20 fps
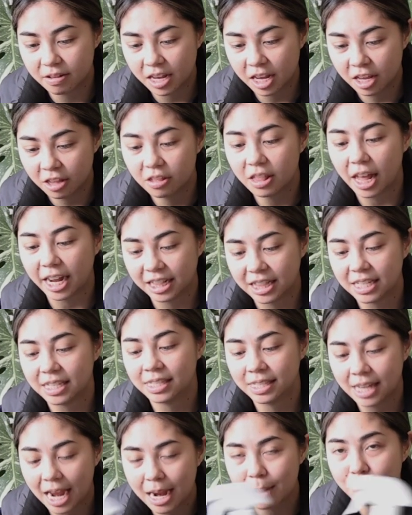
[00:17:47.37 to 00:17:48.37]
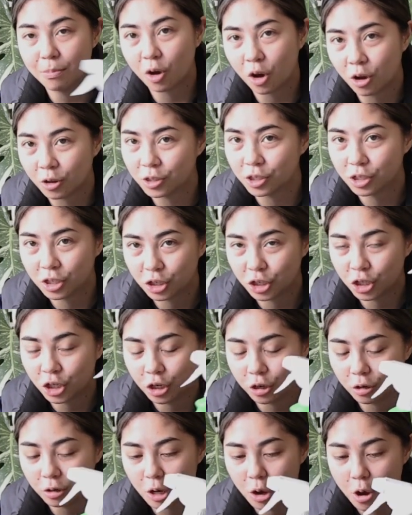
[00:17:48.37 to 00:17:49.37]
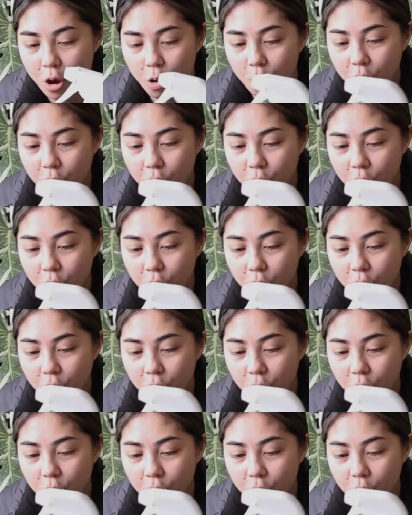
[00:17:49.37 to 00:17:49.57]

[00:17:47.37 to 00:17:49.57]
it, like the same constitute